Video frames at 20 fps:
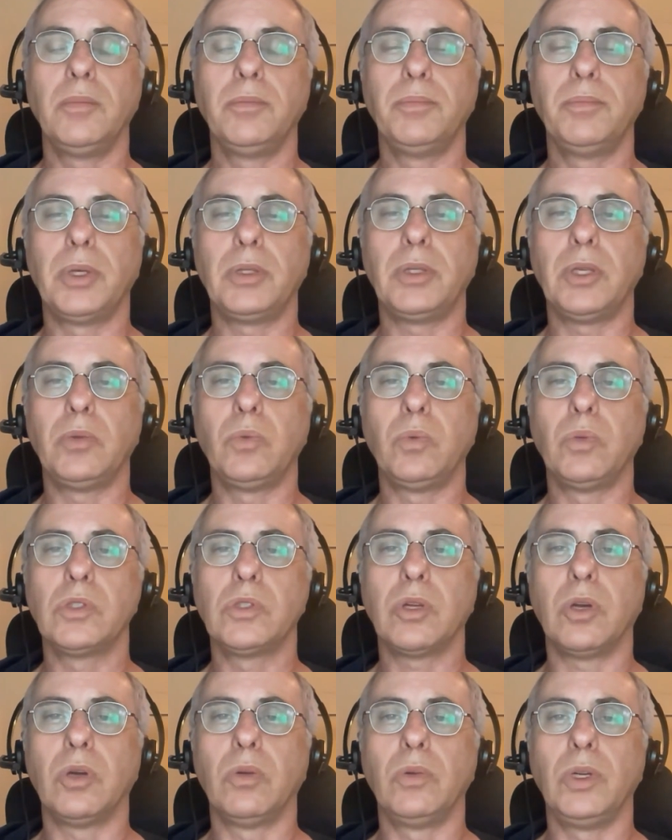but it was
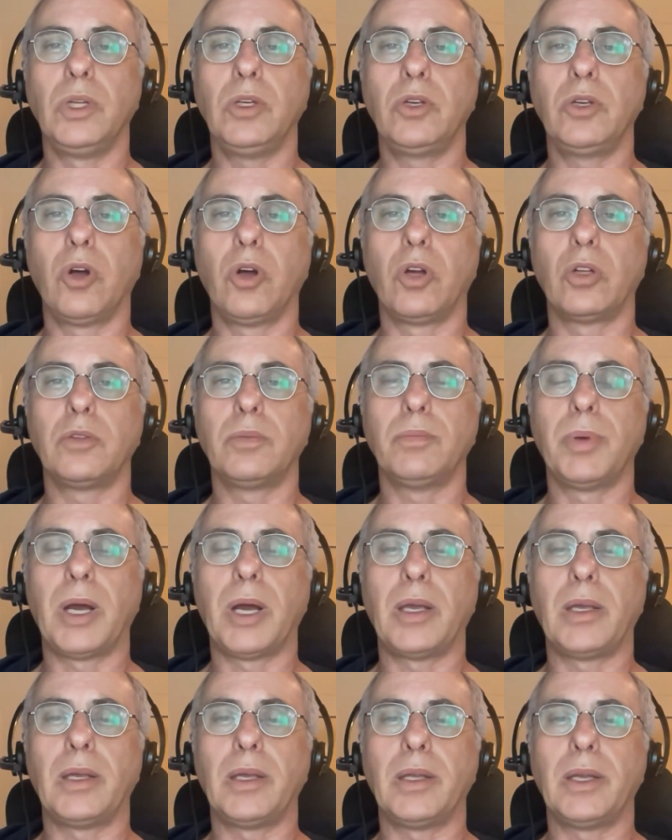only caught
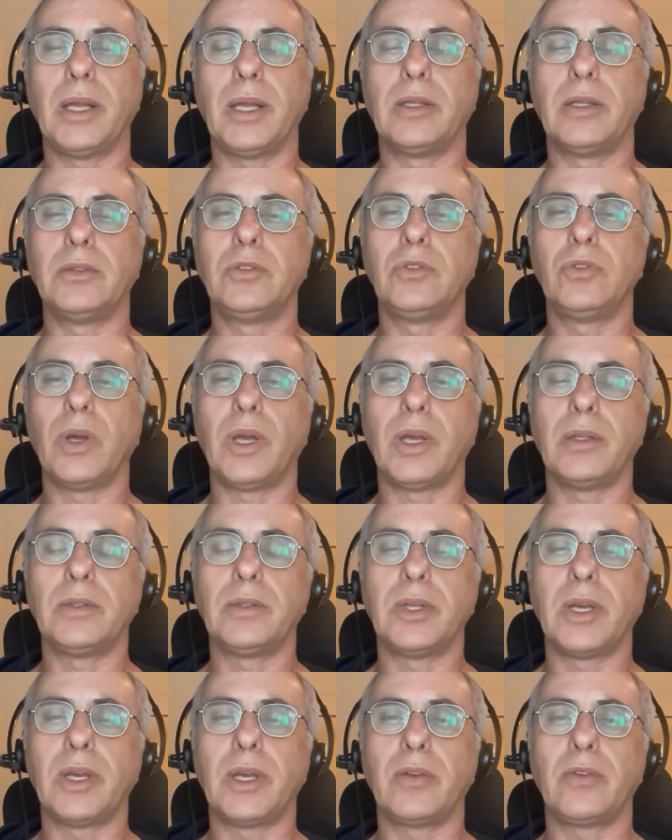by an end-to-end
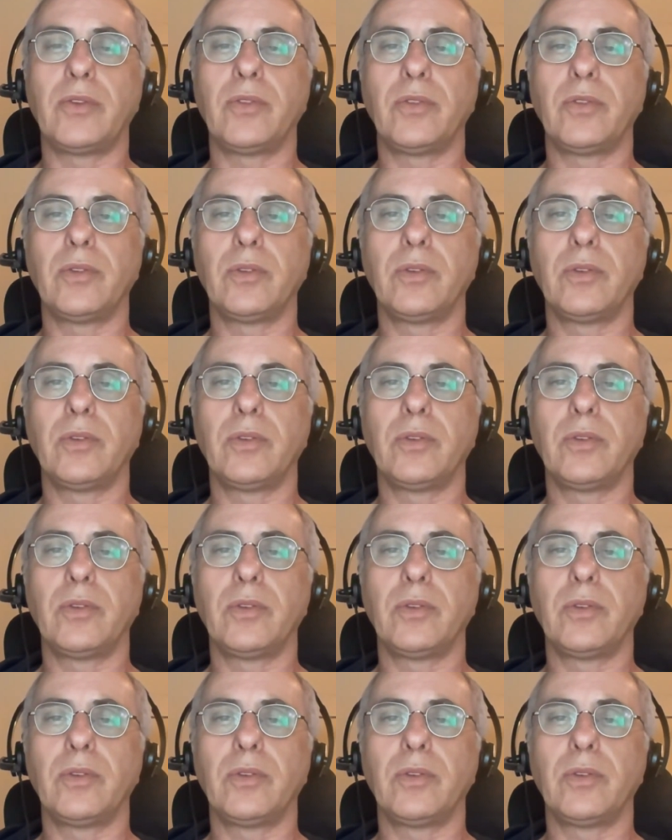test,